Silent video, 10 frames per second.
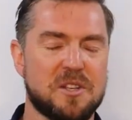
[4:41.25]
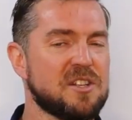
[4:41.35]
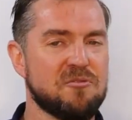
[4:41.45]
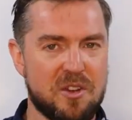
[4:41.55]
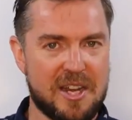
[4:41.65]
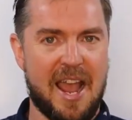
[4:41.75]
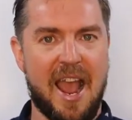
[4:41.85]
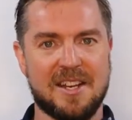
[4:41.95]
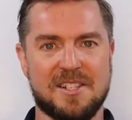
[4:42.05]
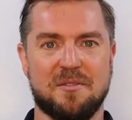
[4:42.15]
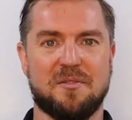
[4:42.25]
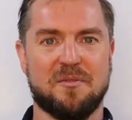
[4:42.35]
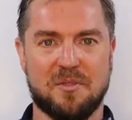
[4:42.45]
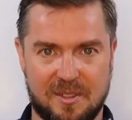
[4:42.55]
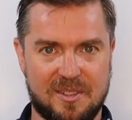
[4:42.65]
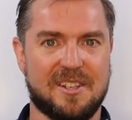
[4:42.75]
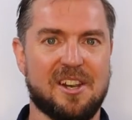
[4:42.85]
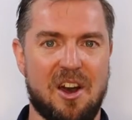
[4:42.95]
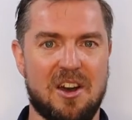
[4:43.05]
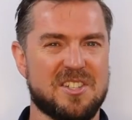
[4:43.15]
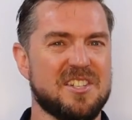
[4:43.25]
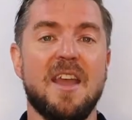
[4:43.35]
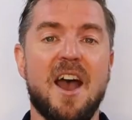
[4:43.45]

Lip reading: It's a really active class.